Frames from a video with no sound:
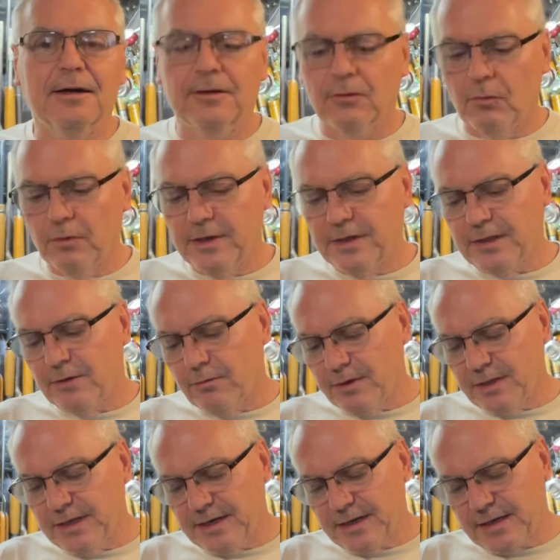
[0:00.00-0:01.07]
Really,
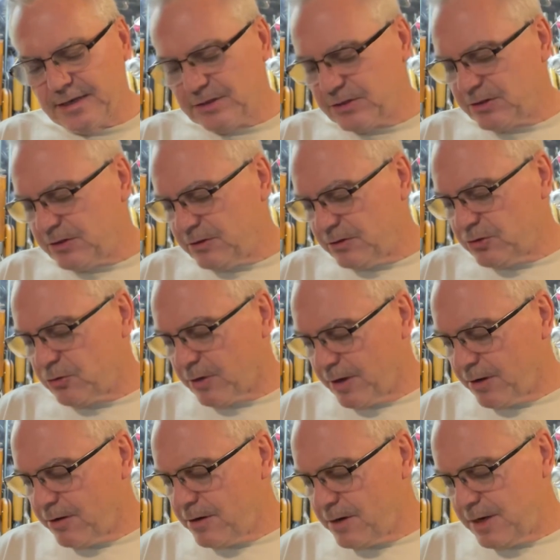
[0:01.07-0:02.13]
really nice
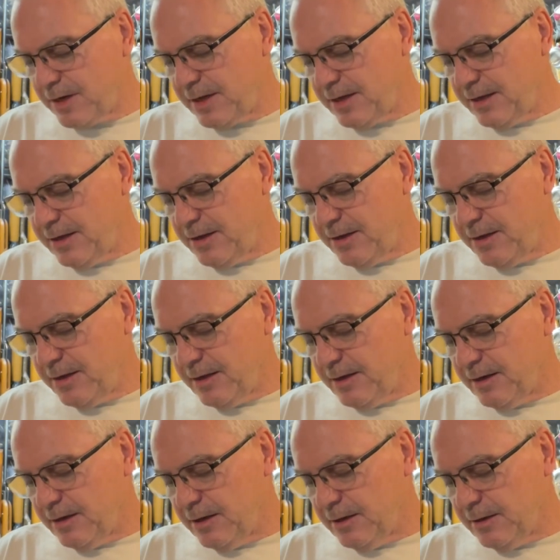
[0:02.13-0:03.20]
trigger.
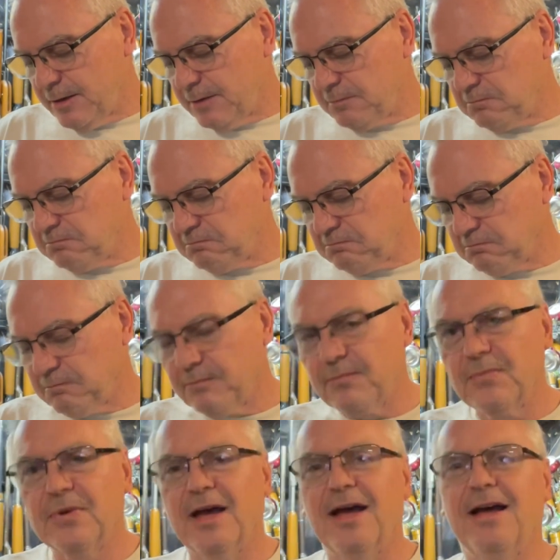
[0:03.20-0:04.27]
And
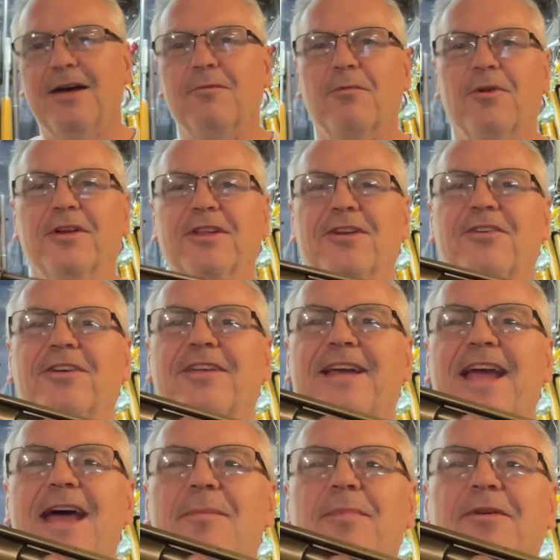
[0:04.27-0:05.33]
I'm really, really
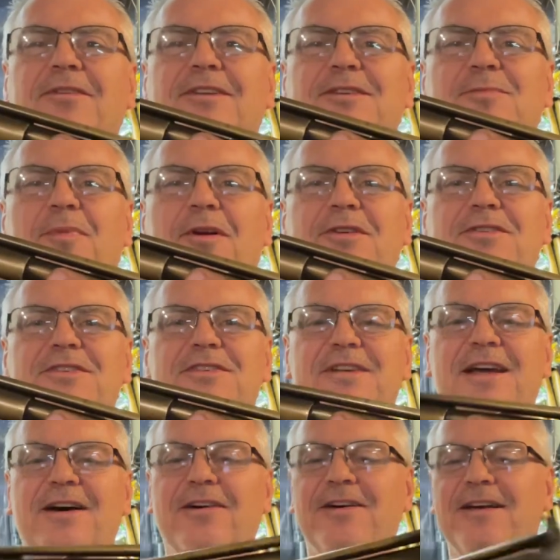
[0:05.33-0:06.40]
happy with this purchase
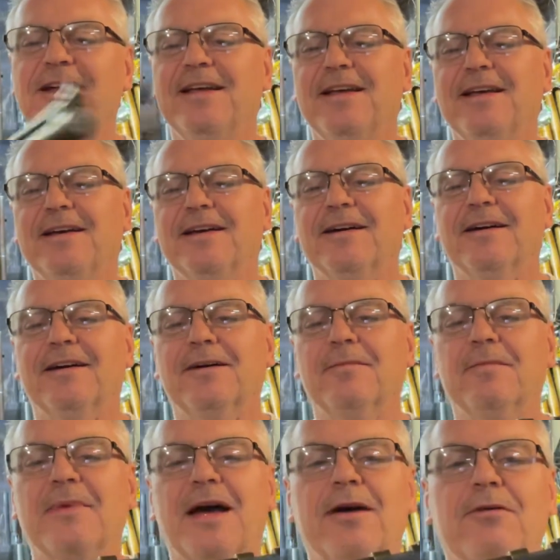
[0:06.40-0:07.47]
now.
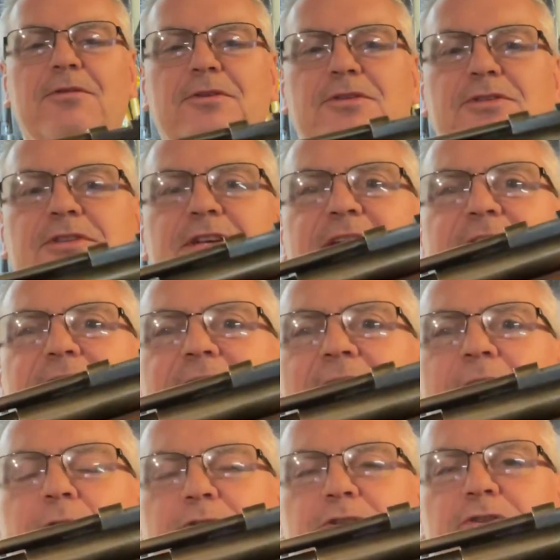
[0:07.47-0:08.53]
I
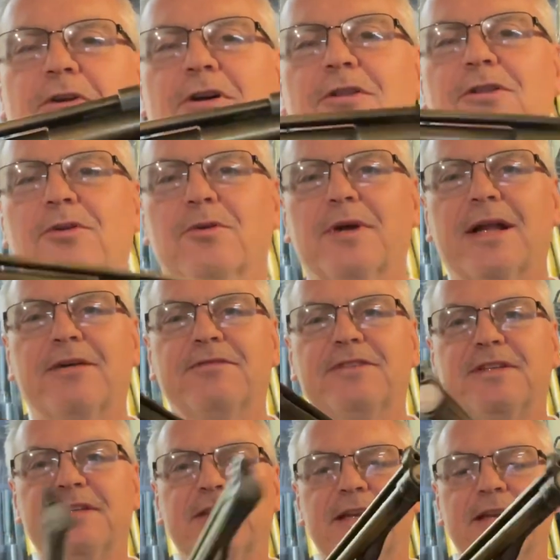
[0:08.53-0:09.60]
was struggling when I've
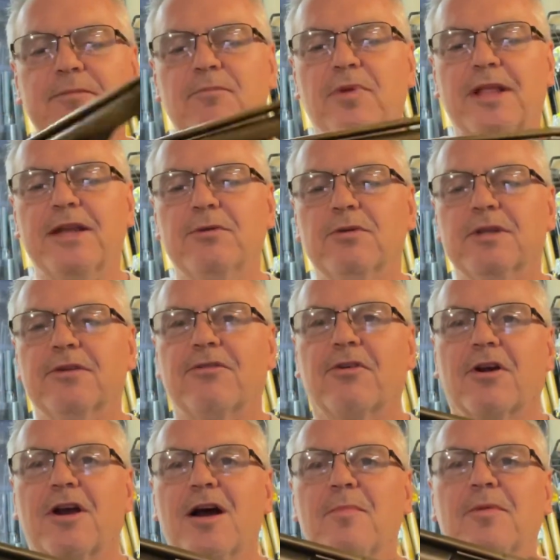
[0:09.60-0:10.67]
played with it for
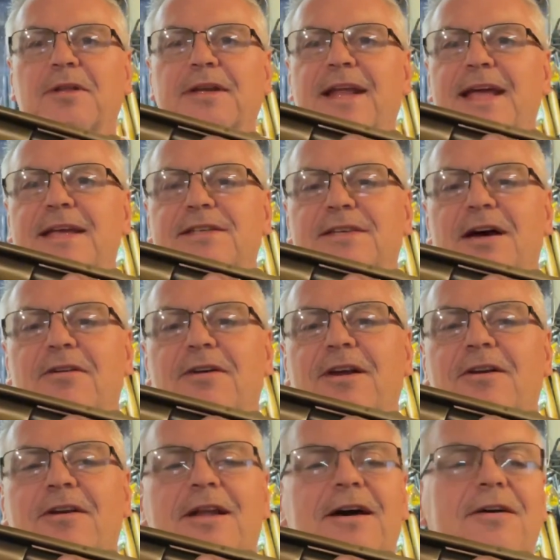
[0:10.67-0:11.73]
a couple of days out
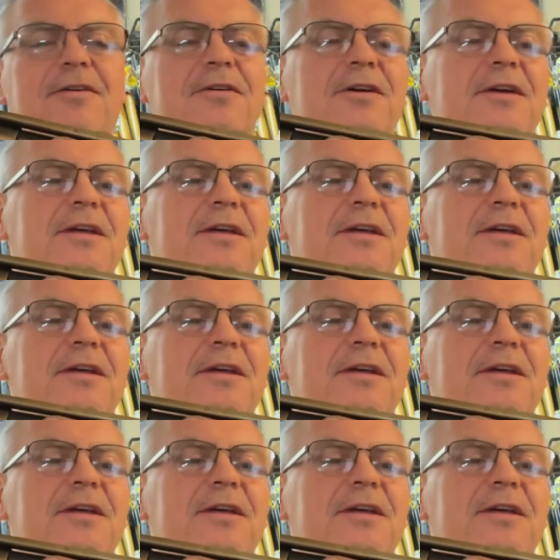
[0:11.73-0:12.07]
here now.